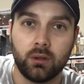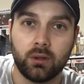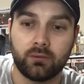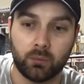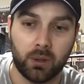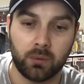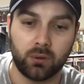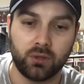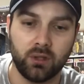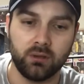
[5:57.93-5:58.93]
from
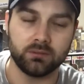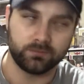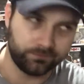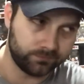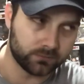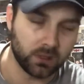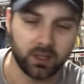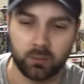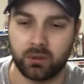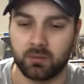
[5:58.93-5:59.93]
Popcultcha,
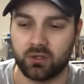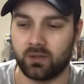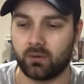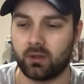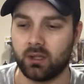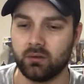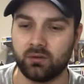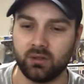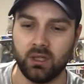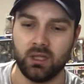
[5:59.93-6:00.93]
like pretty much everything else.